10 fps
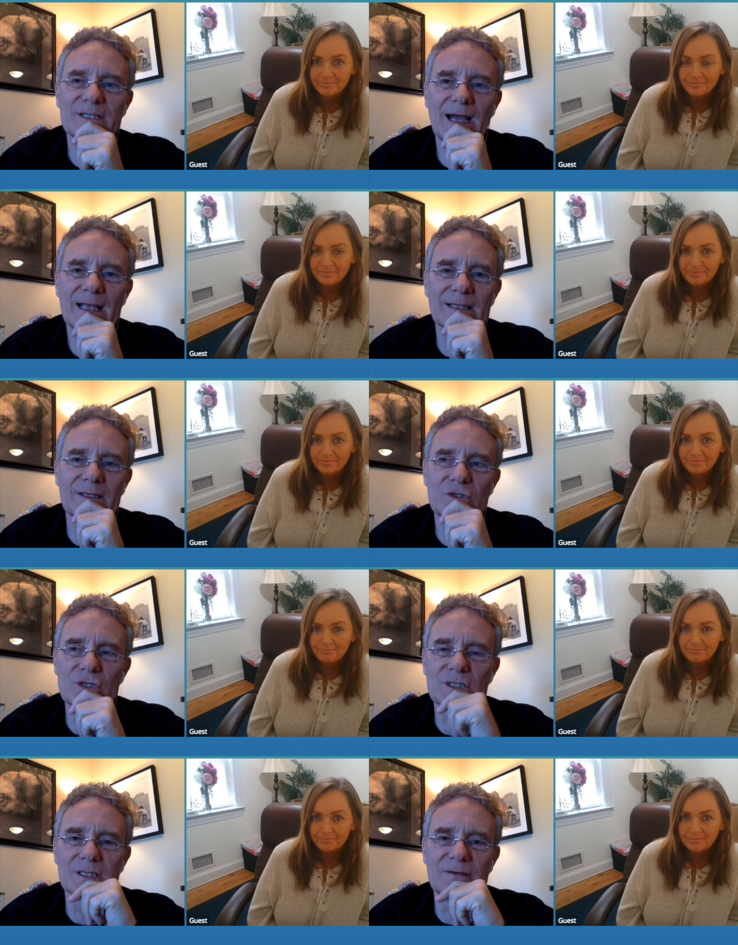Speaker 1: Thailand.
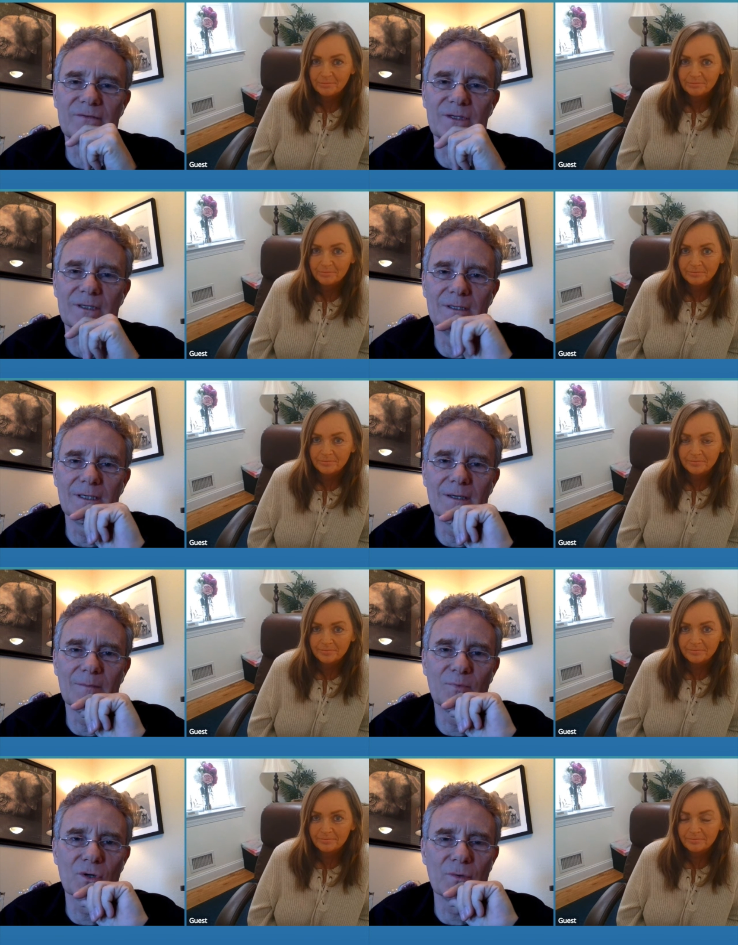She's lived in uh,
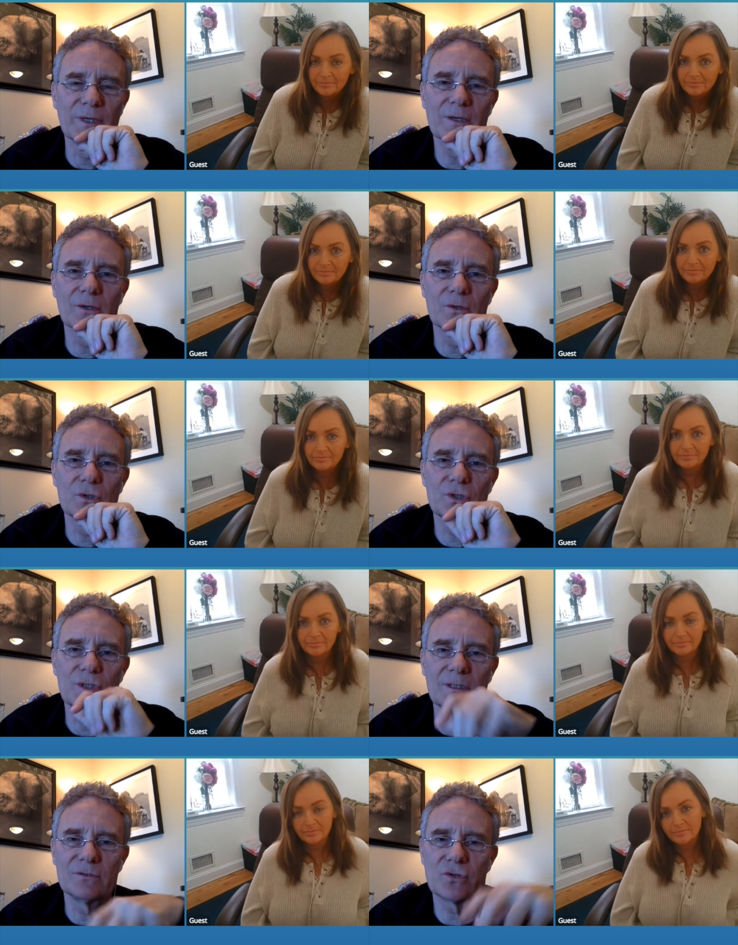Puerto Rico and
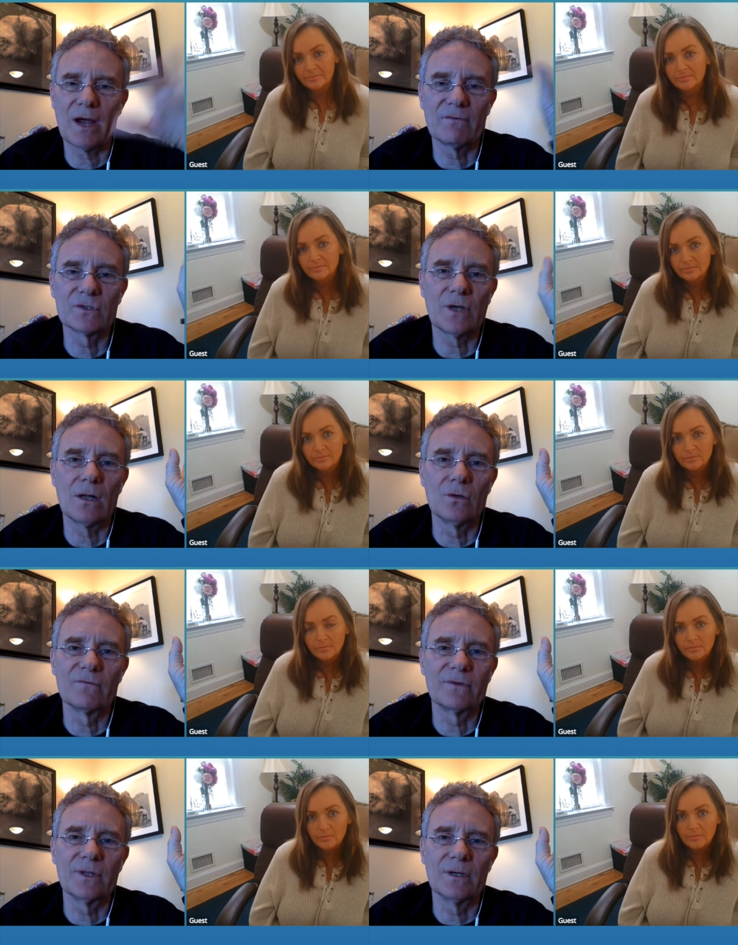she travels all
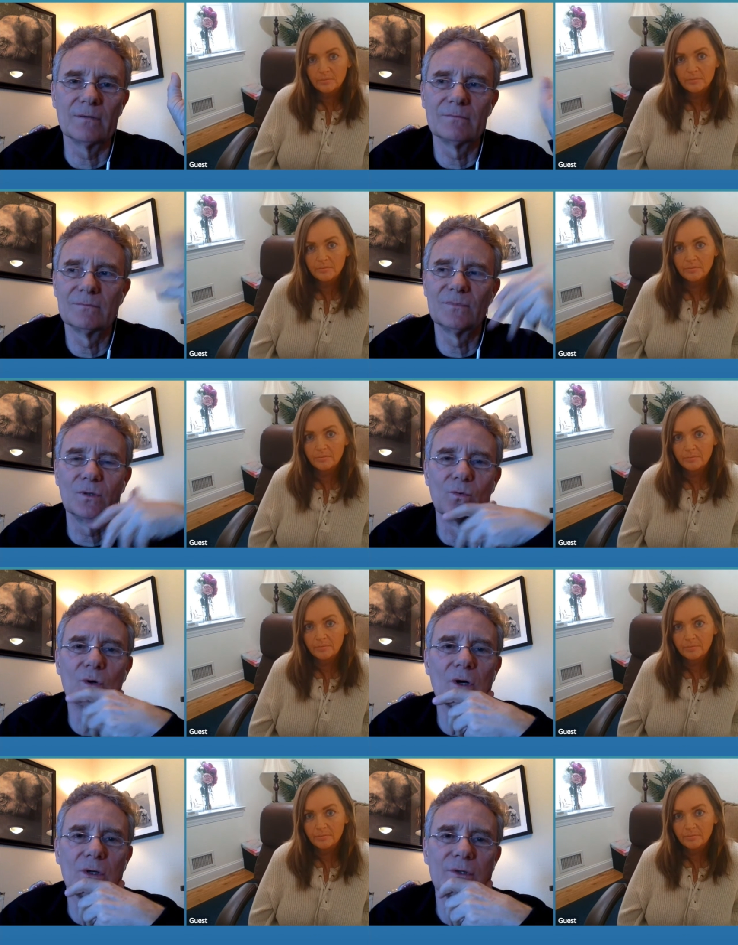over the, the
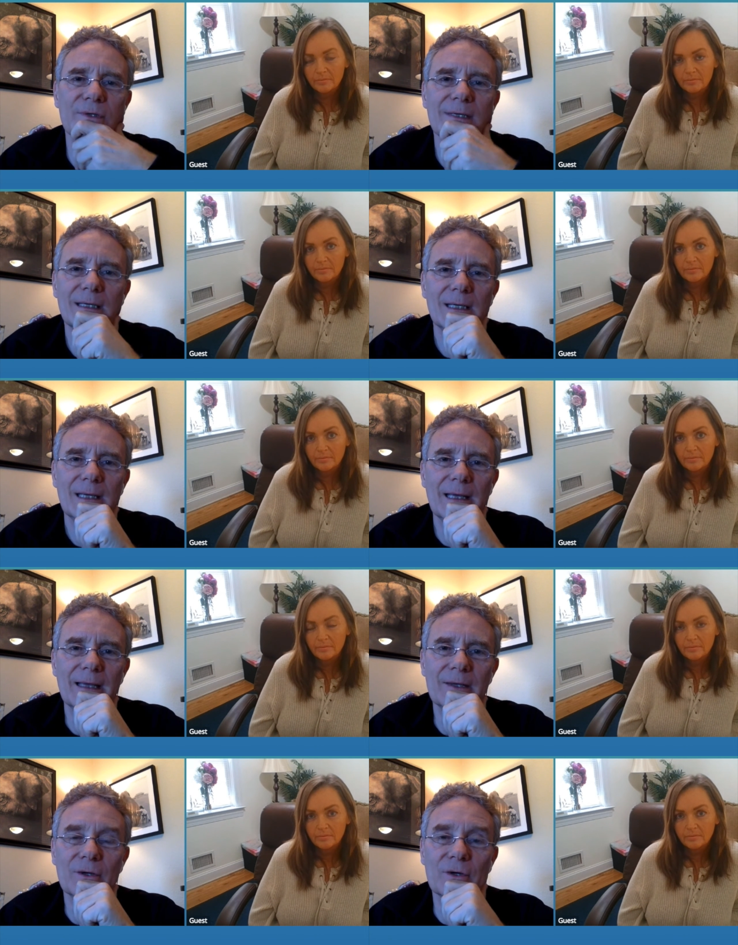world.
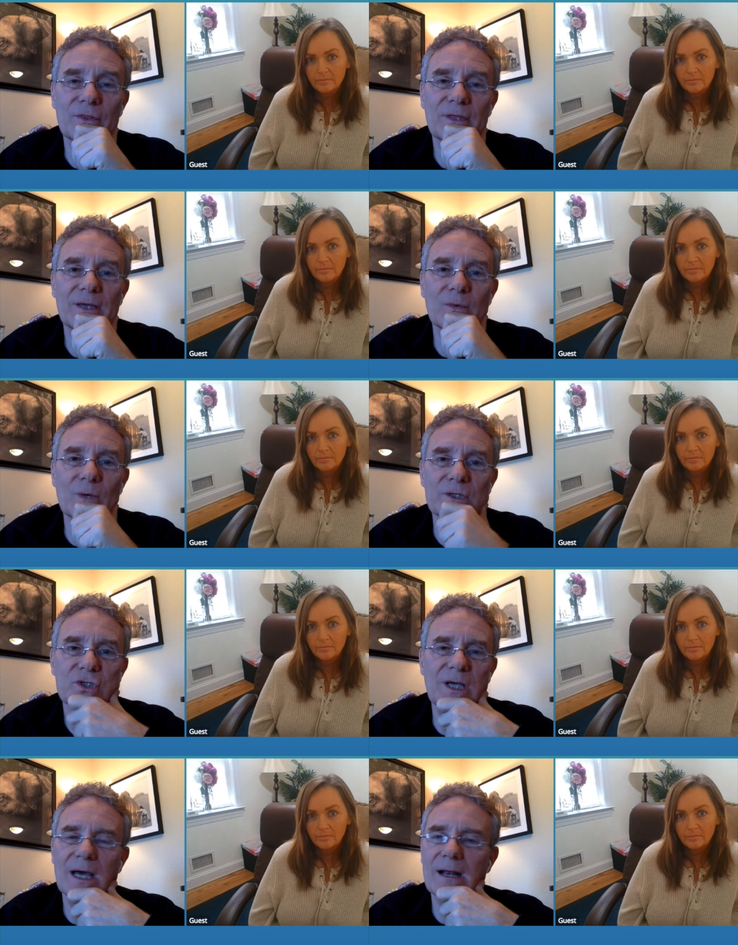And her thing was
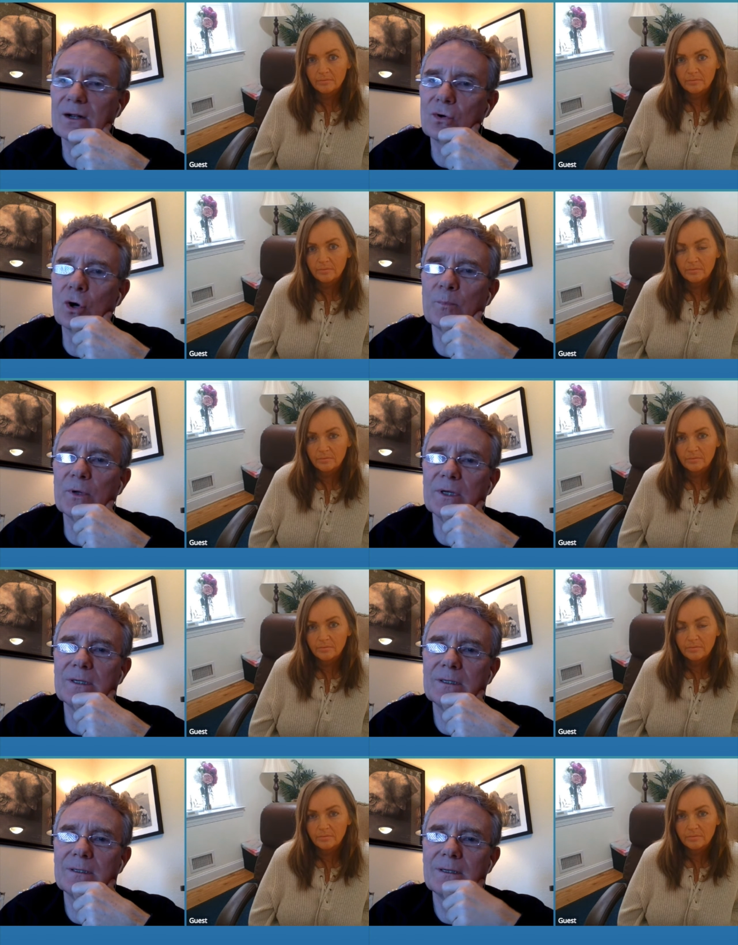she got out of corporate
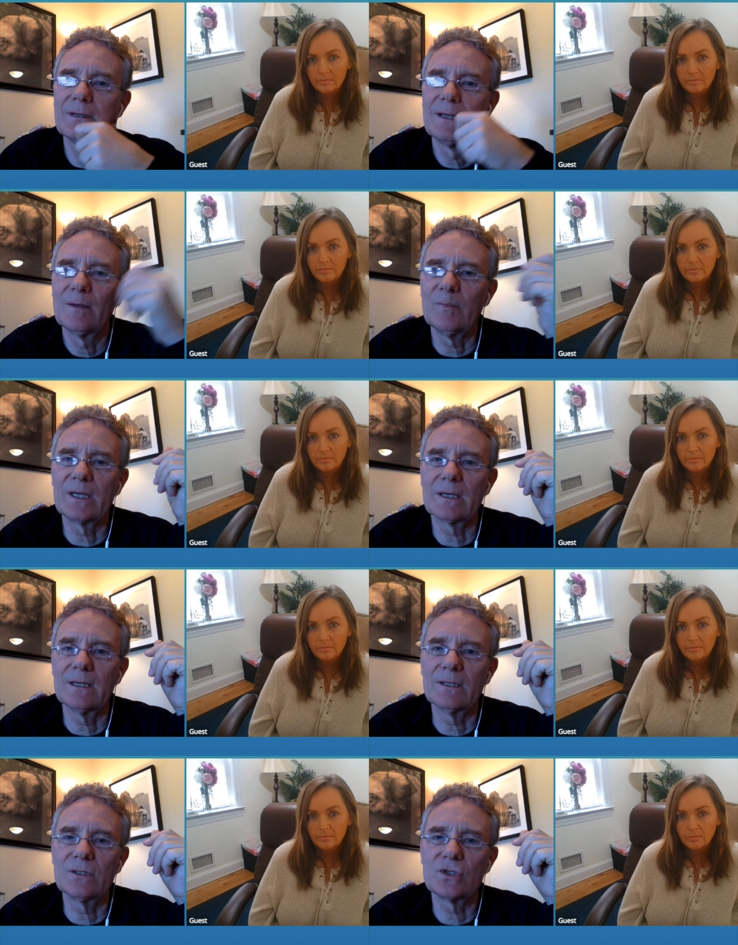
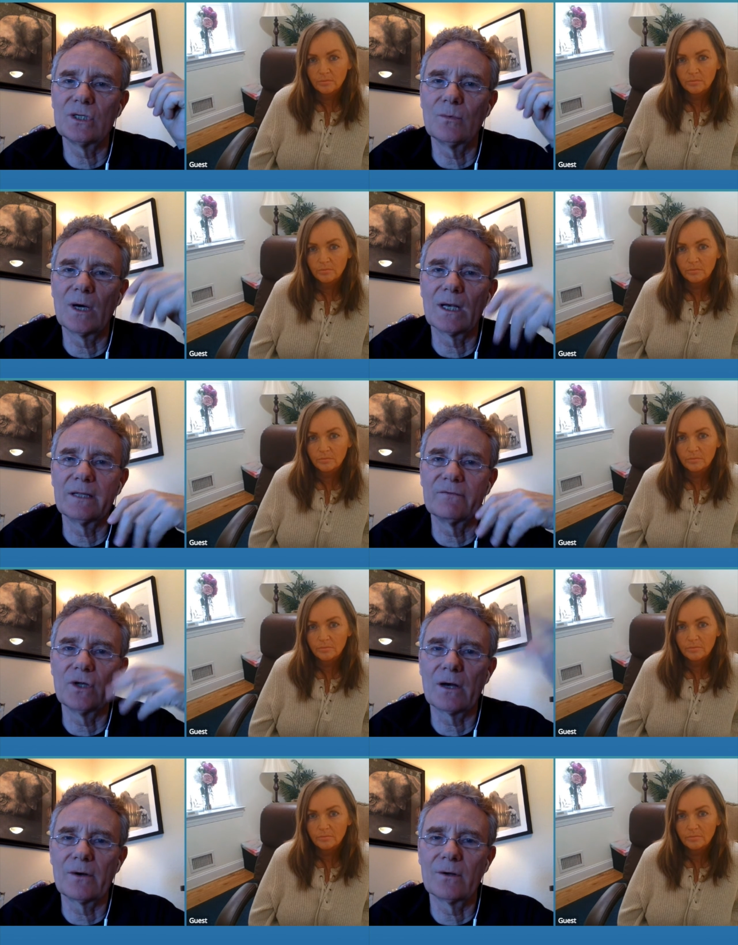because she didn't want to leave her
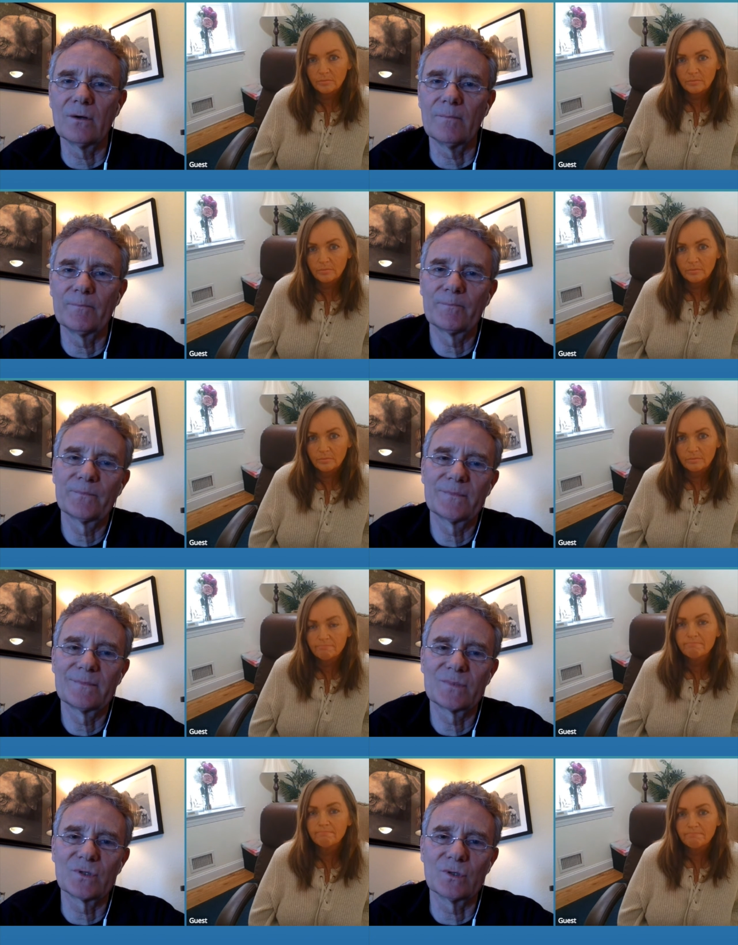daughter at home.
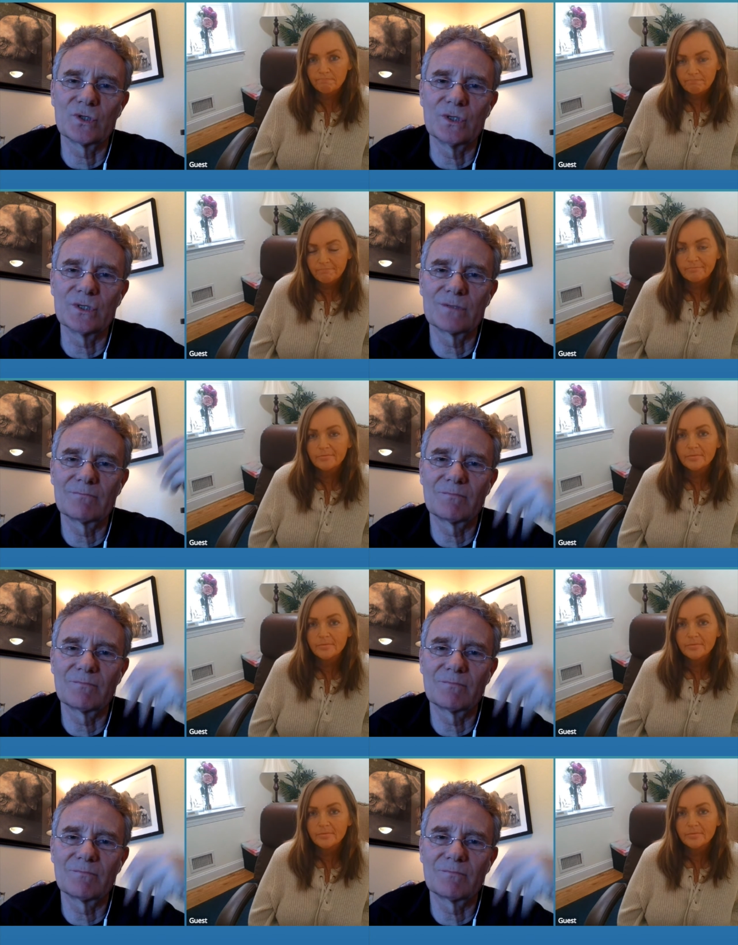So she just